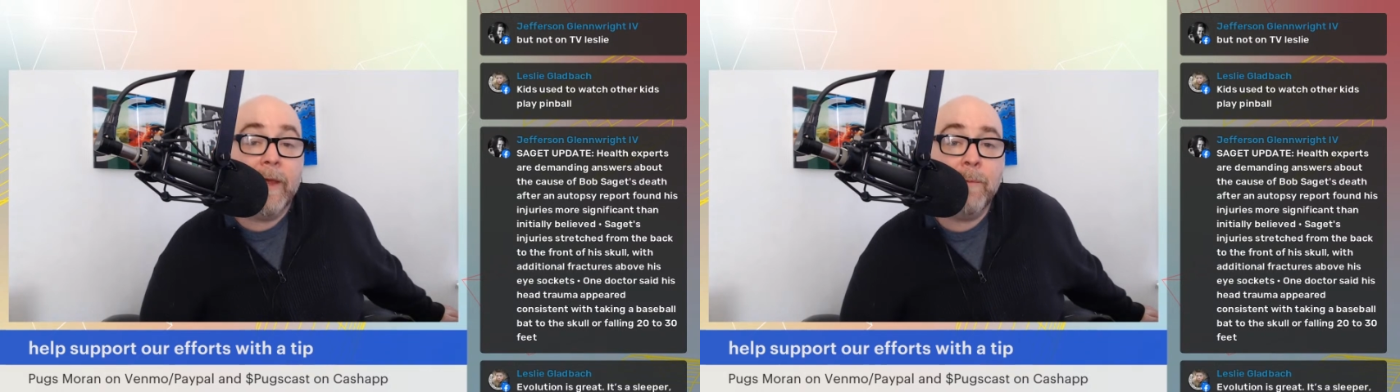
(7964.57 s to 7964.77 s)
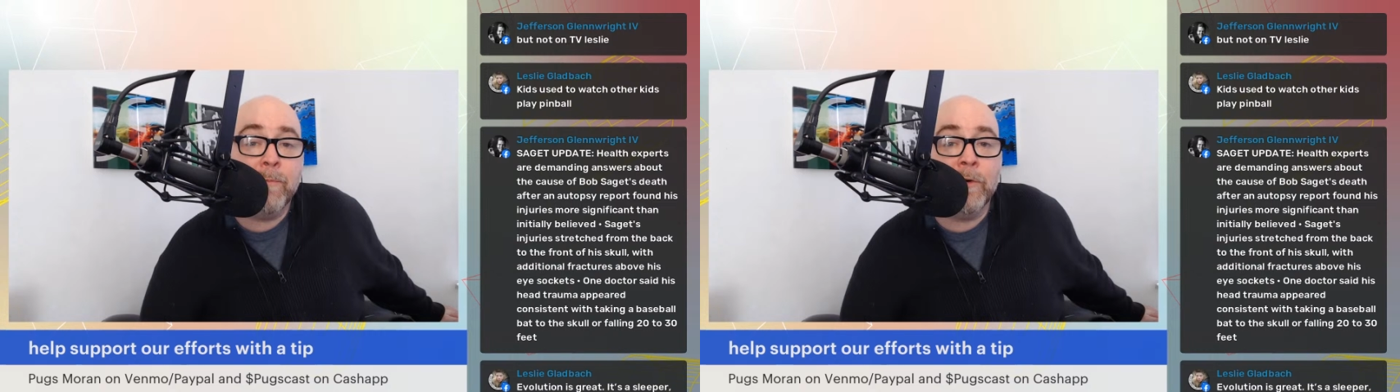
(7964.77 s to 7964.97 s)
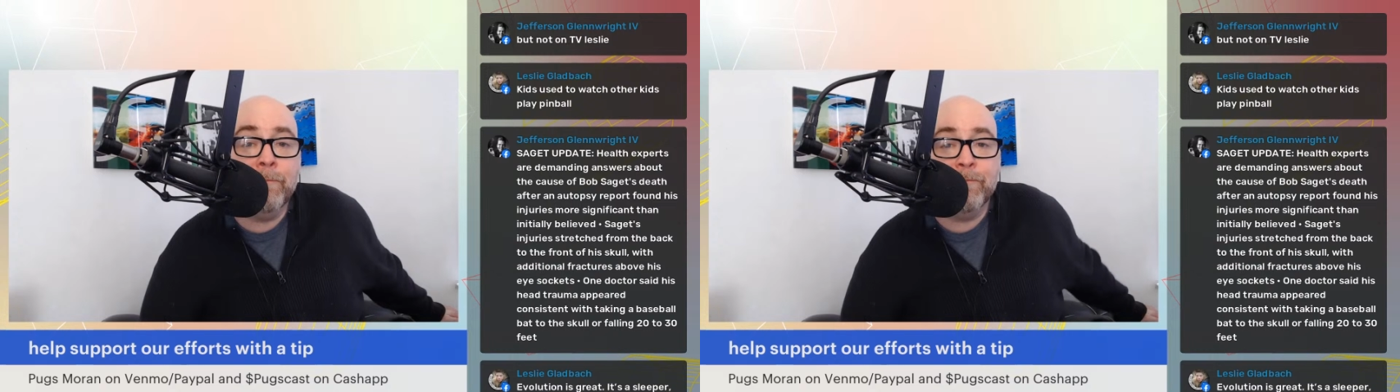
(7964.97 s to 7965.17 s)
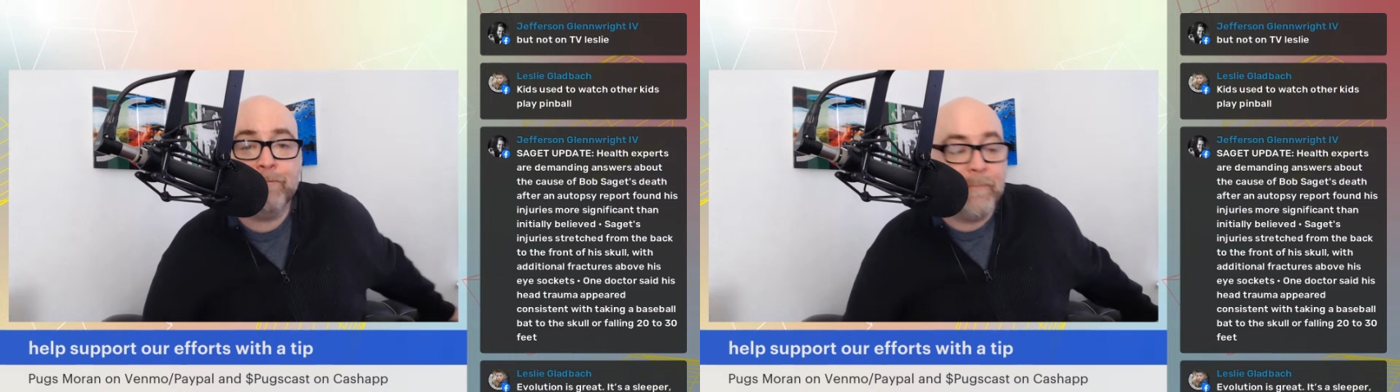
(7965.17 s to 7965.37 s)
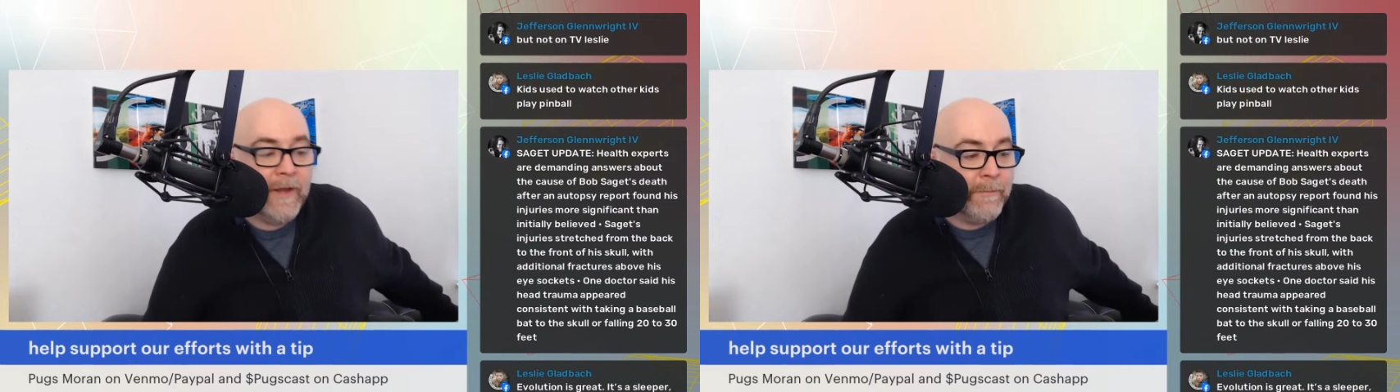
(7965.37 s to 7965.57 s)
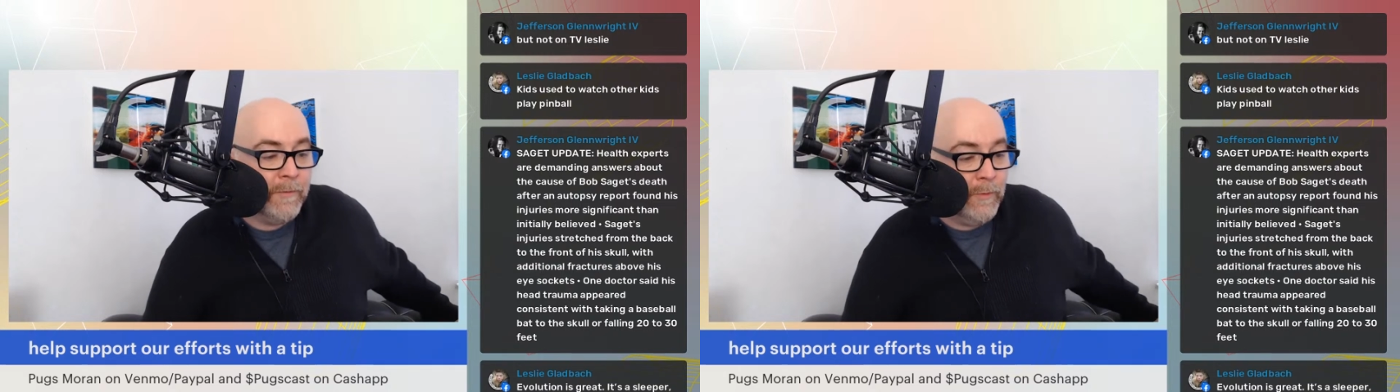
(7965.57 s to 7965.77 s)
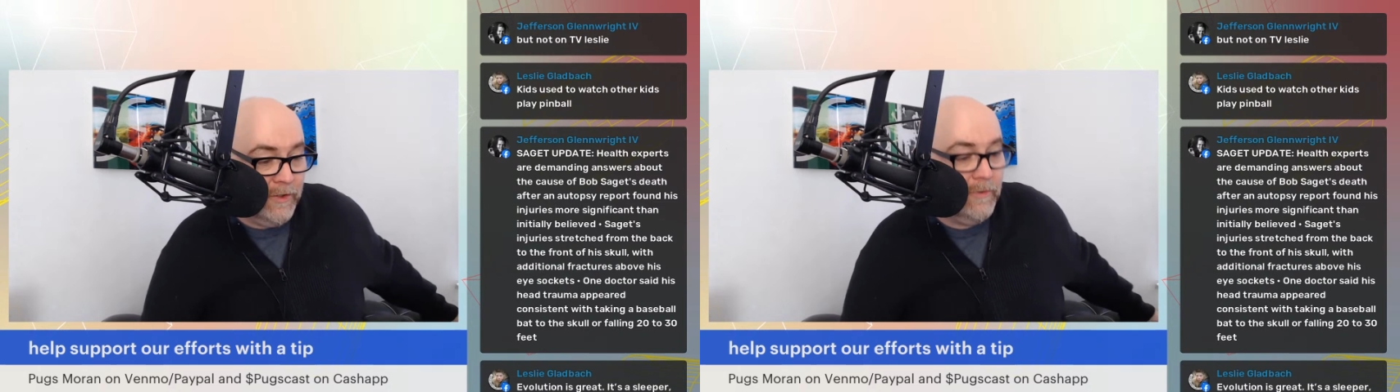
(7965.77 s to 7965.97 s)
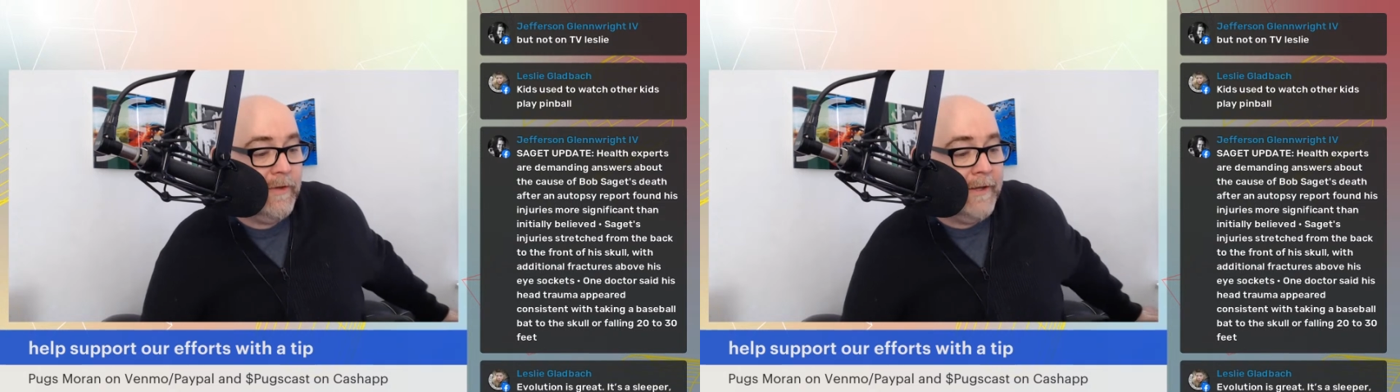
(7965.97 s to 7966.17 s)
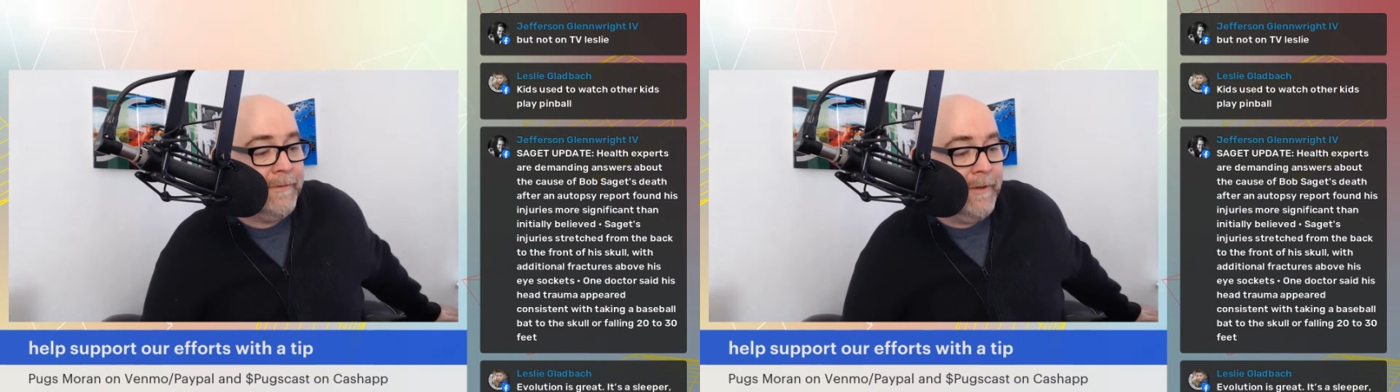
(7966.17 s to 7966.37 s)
April would do that.